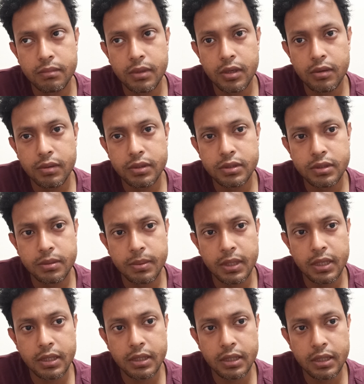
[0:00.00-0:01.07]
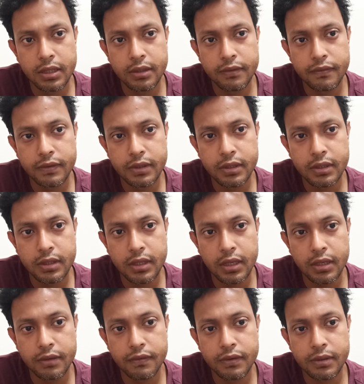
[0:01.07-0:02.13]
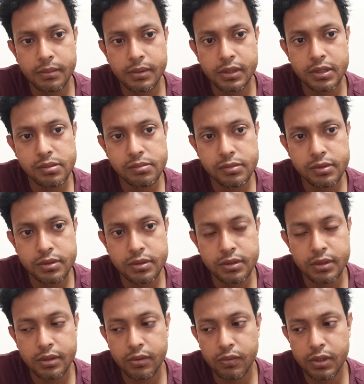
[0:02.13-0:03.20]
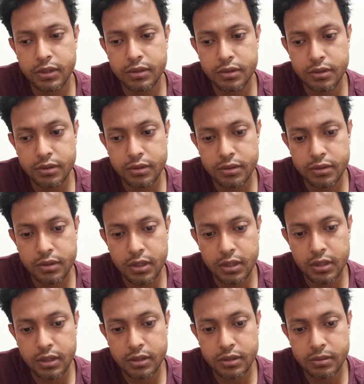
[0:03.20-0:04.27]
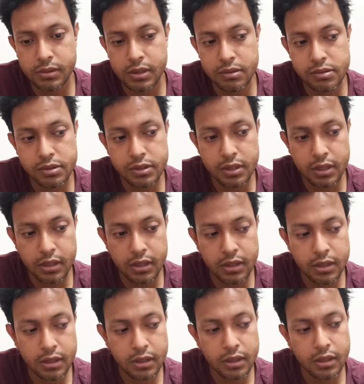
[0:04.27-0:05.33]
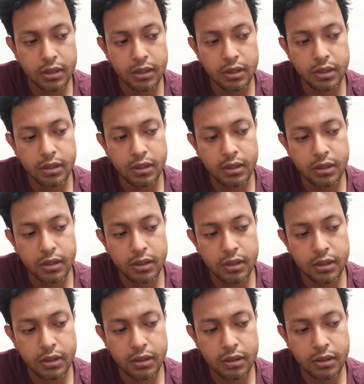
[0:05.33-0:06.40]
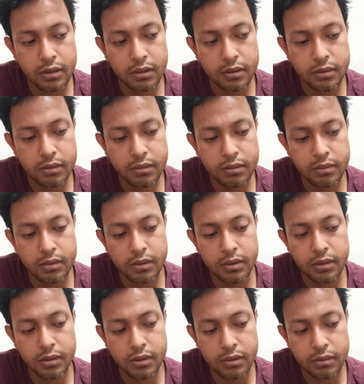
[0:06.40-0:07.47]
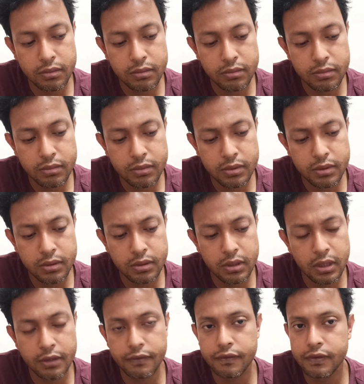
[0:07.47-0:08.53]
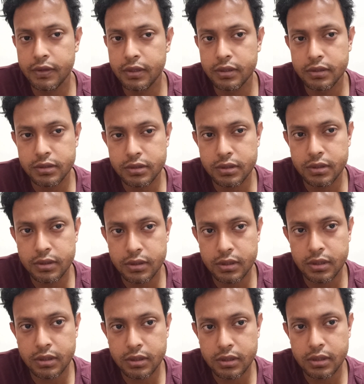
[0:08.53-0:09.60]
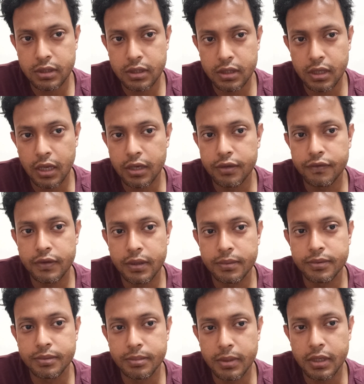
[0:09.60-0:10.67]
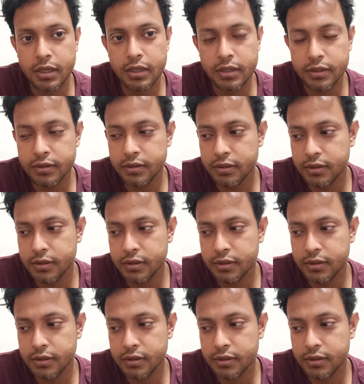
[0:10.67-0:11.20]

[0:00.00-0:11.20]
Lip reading: I always look back at life and I kind of sometimes wonder, sometimes think, uh, you know, there are a lot of things that kind of come to mind,